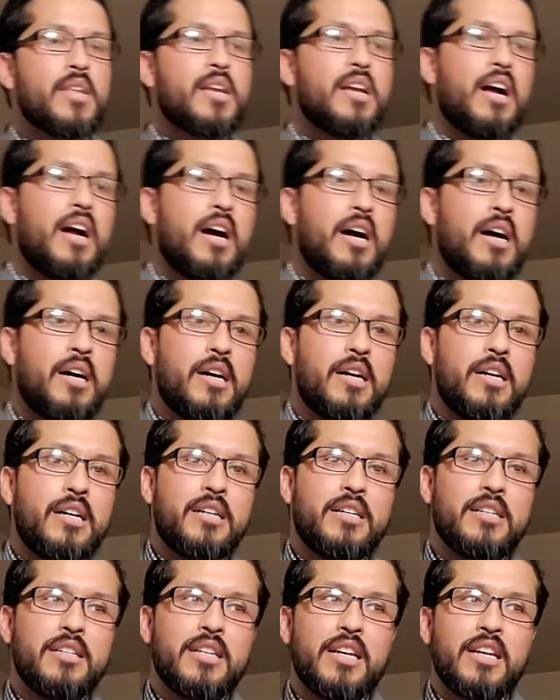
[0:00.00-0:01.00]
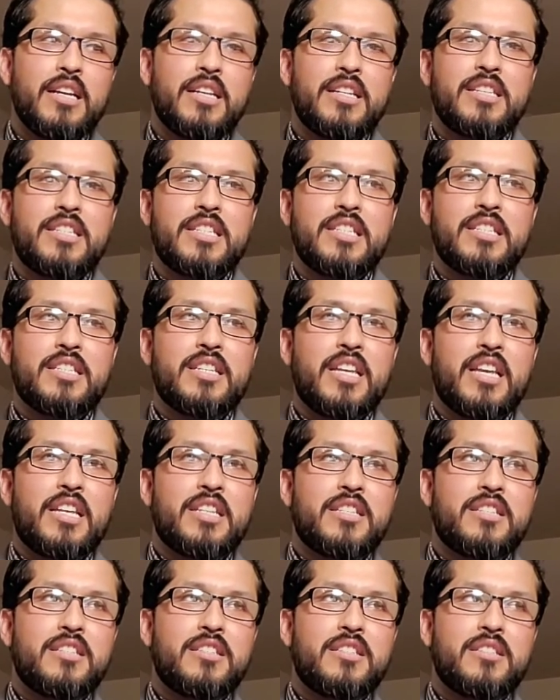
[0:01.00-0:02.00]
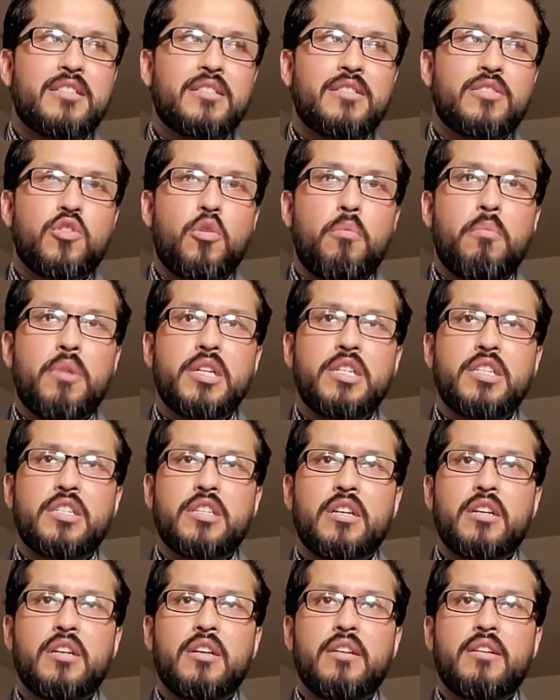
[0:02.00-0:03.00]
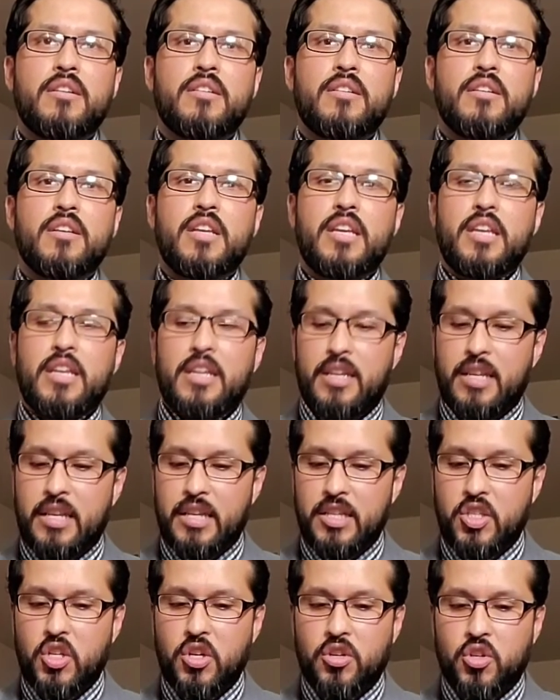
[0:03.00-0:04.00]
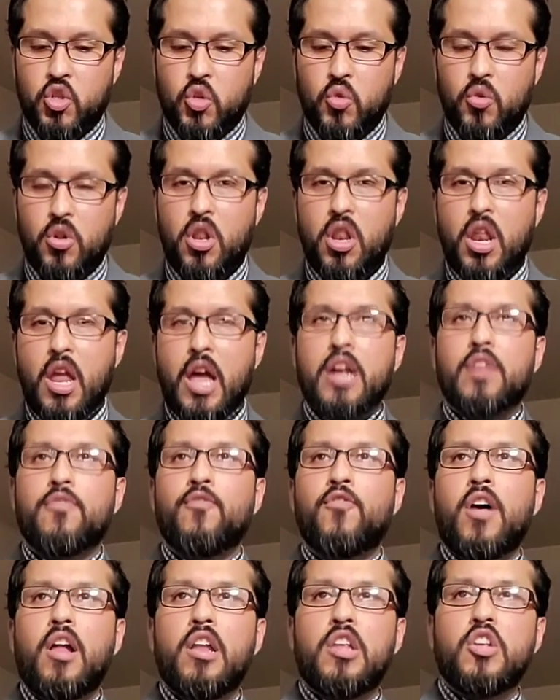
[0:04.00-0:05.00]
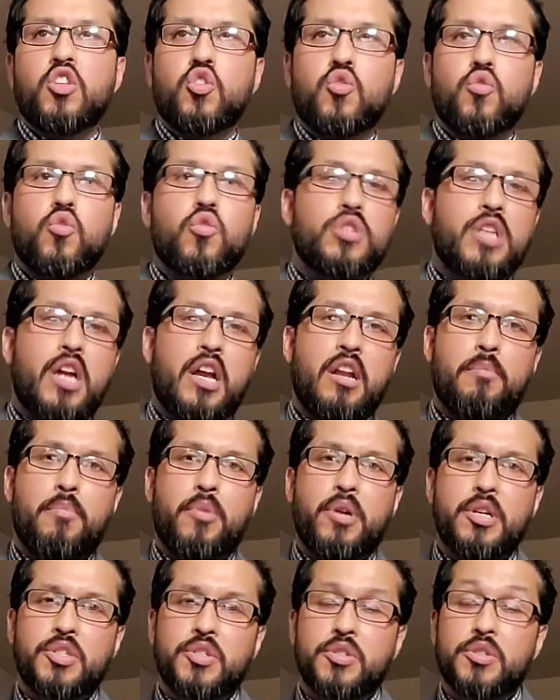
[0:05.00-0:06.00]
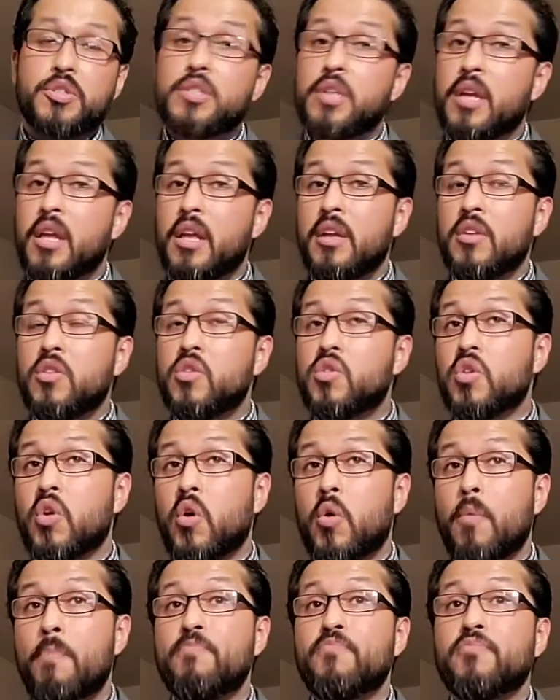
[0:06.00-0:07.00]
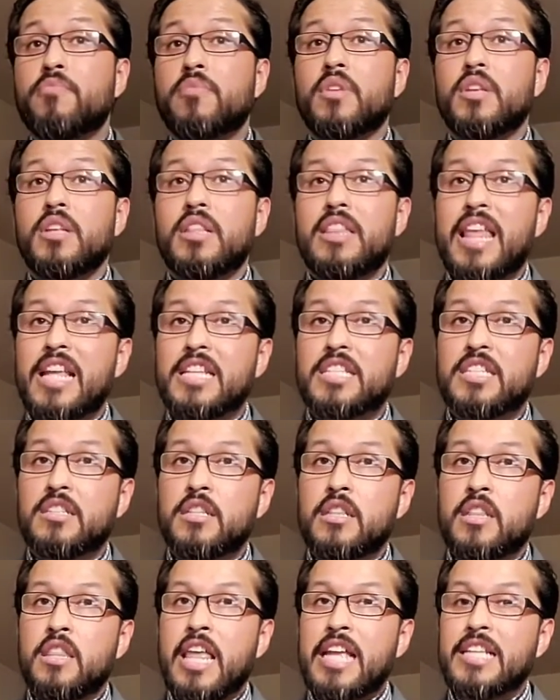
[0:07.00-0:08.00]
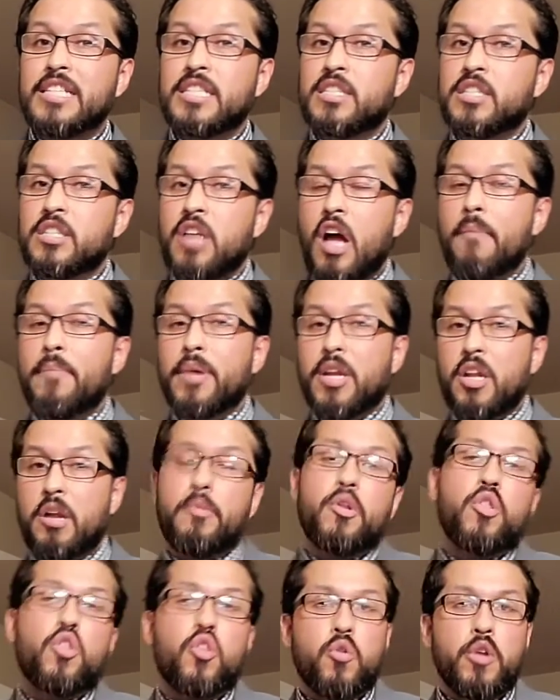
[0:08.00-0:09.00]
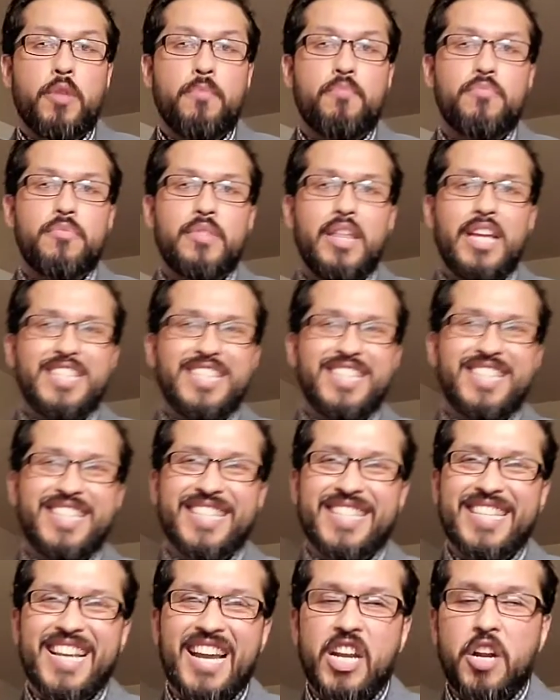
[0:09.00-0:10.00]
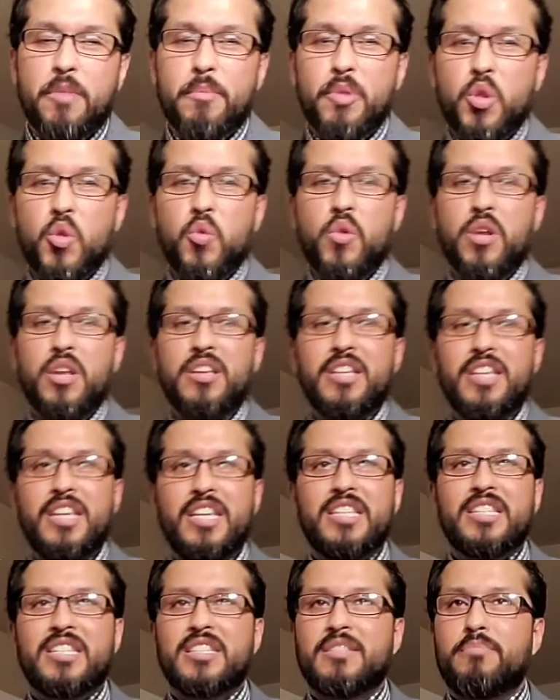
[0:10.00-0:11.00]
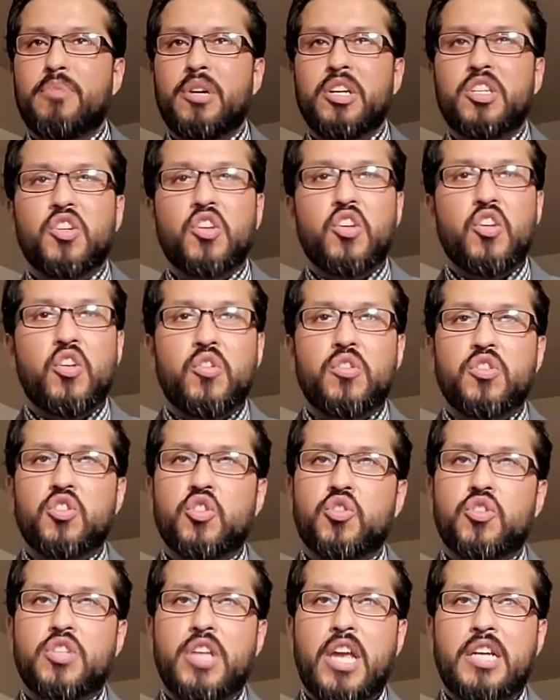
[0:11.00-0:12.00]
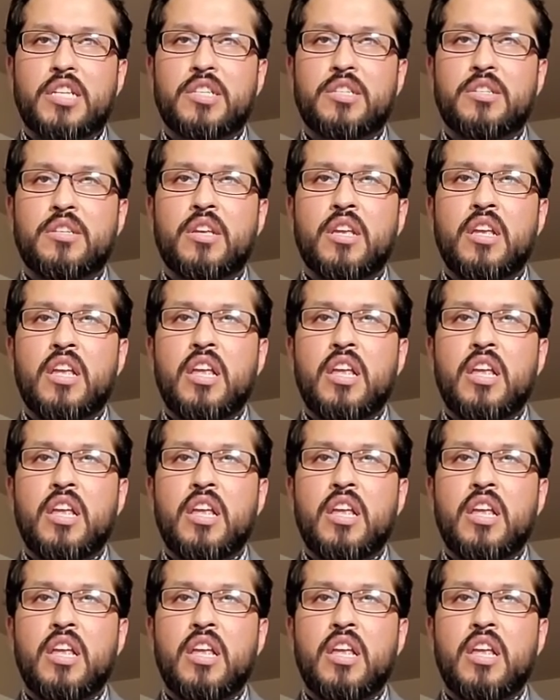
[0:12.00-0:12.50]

It's so much easier to not fall into those kind of pressures. So that's topic number 3. That's the sign number 3. He's pressuring you into sex.